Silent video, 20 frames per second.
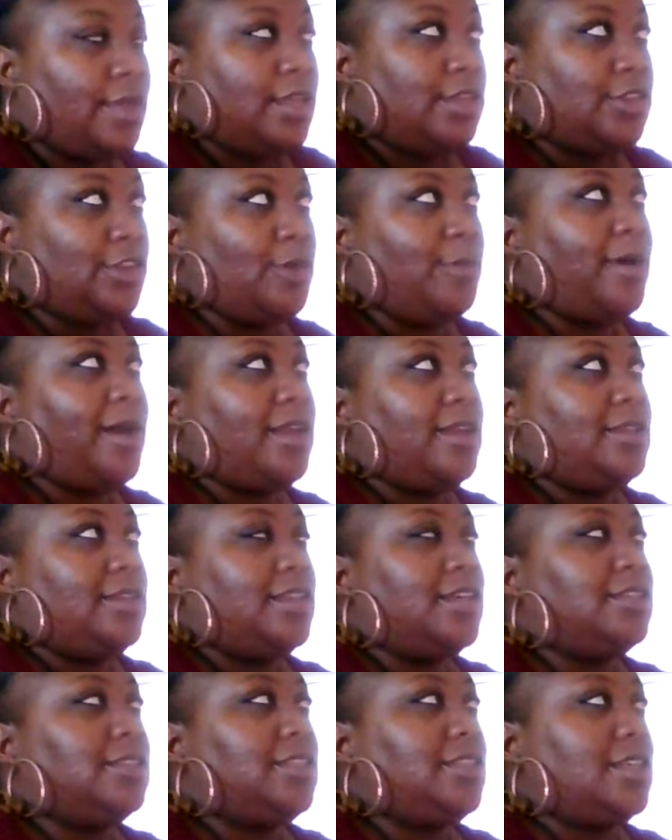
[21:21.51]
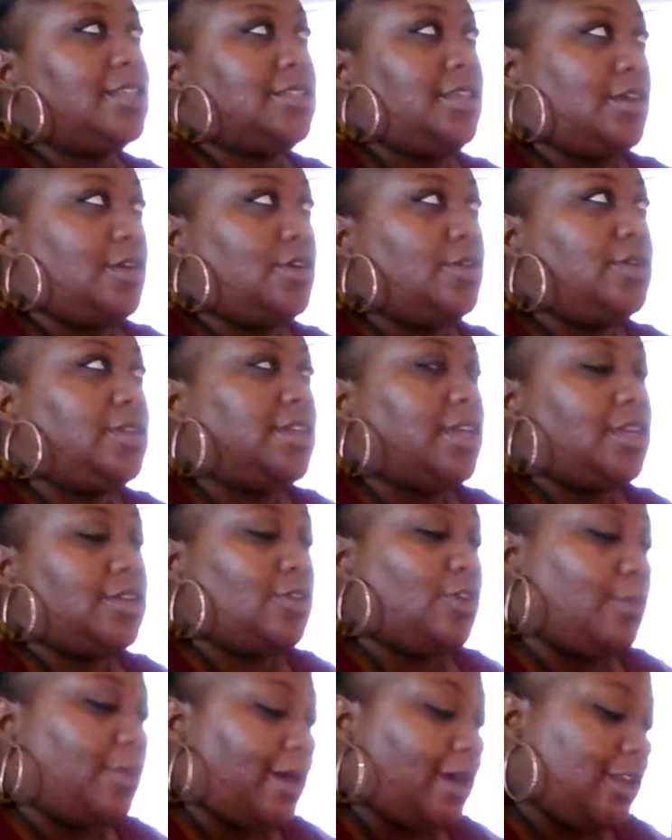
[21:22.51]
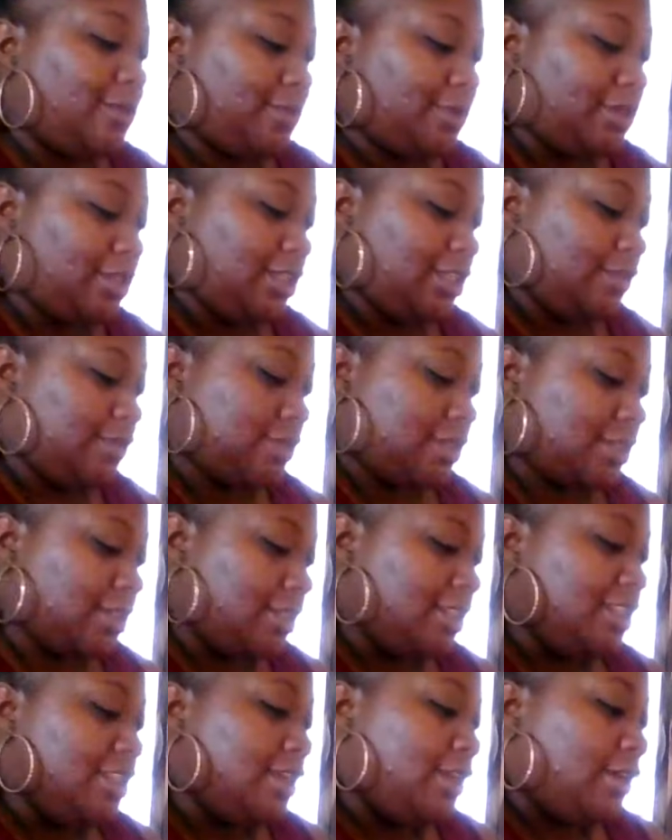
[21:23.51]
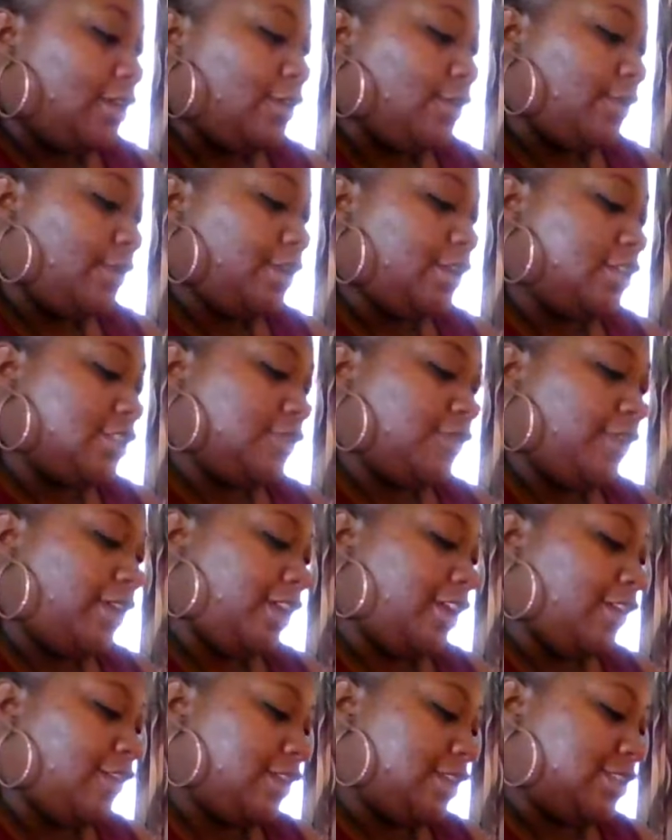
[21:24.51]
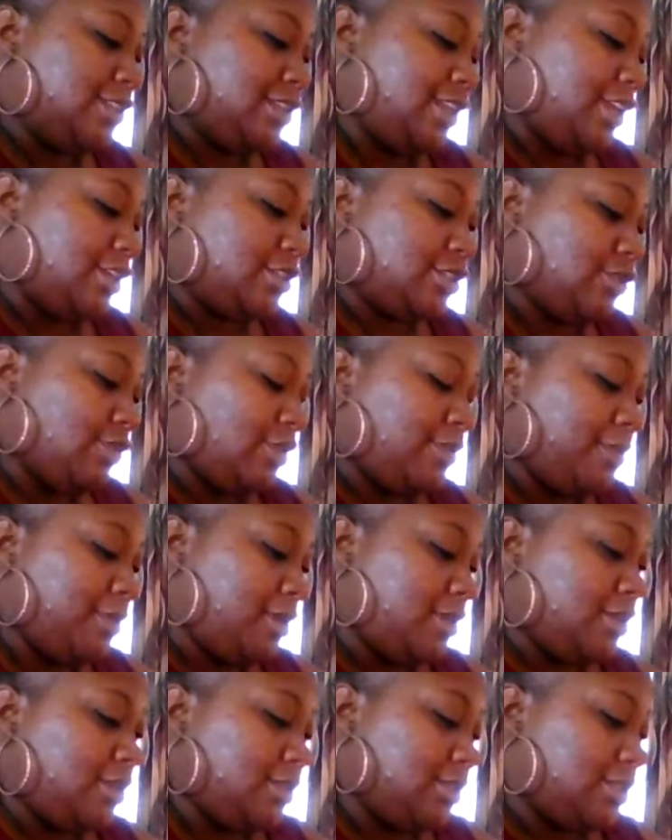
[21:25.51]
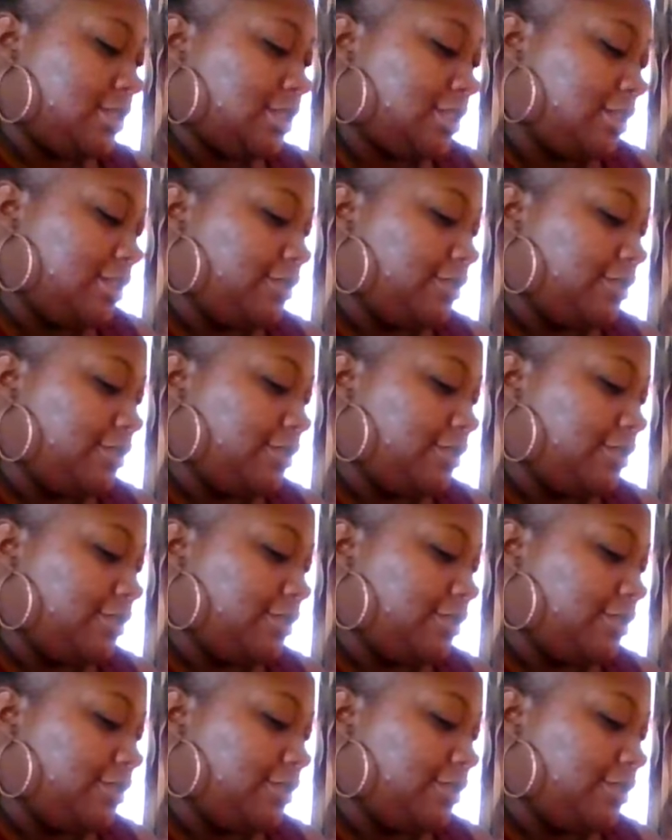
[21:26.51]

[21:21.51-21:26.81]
Nobody, nothing is holding and nobody believes it. What else for Aries? Next three months.